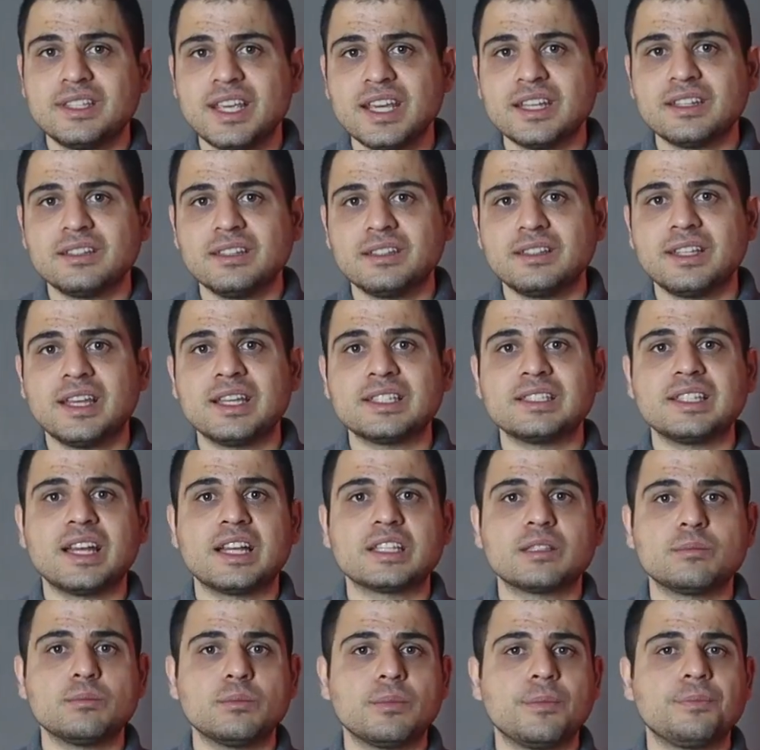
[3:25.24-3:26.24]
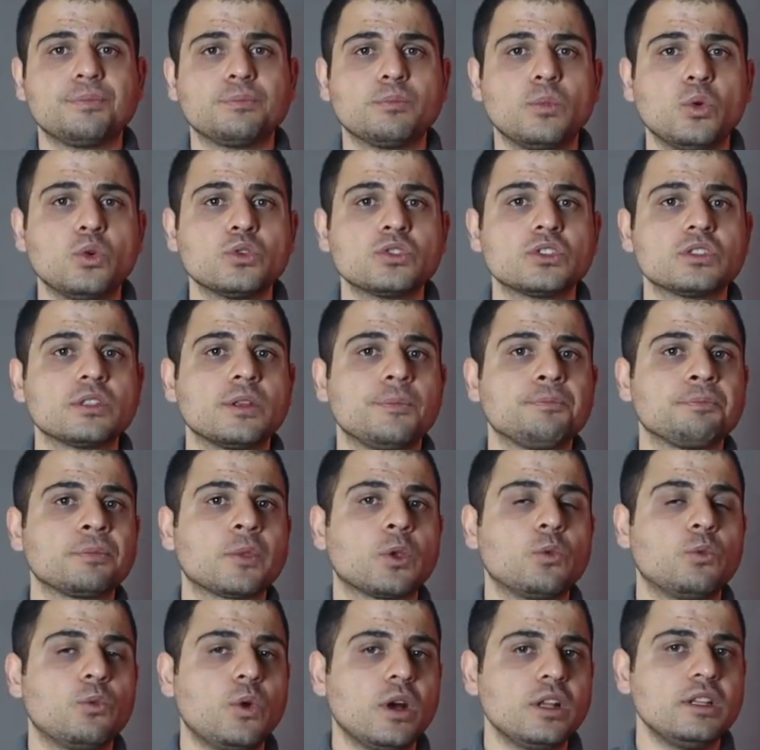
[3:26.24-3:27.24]
take the test at most
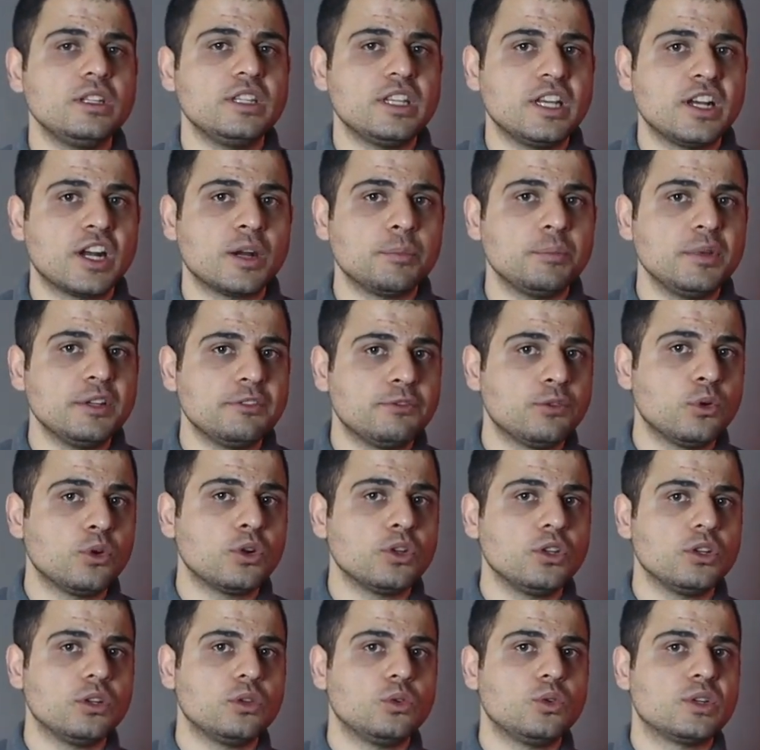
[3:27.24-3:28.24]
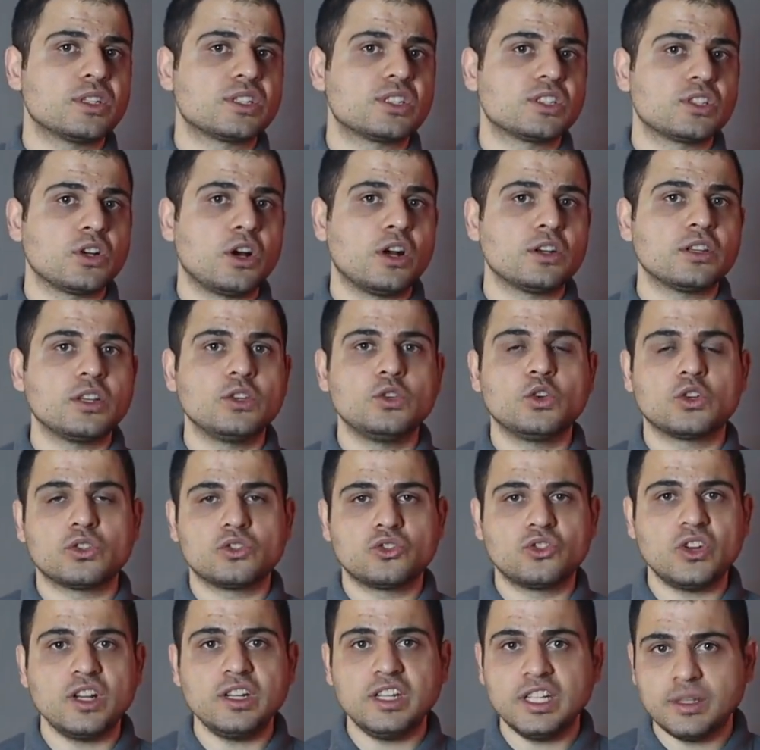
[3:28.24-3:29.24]
1 year before you start your
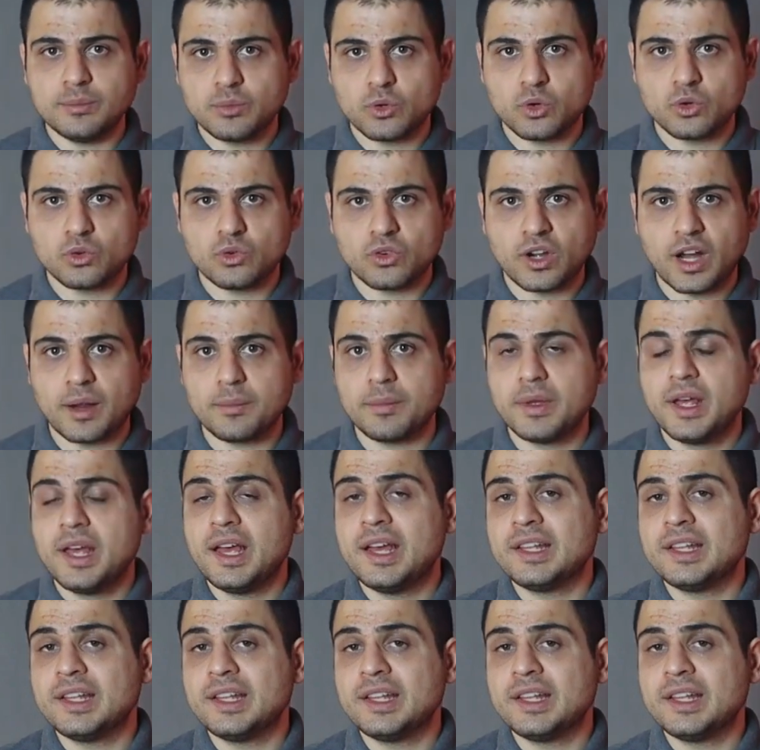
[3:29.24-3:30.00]
training program.